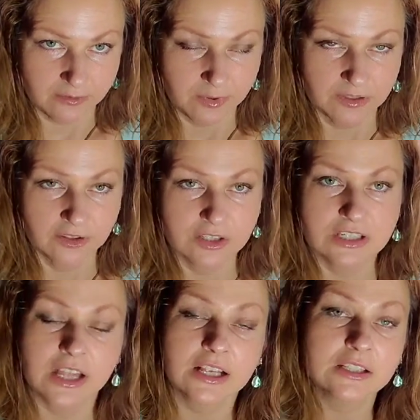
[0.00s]
because
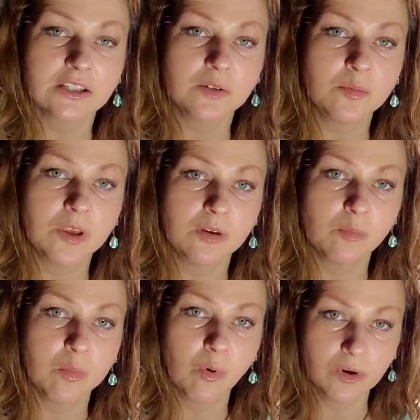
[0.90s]
that's gonna be
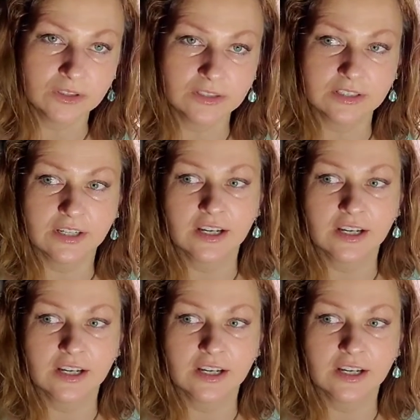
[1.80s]
important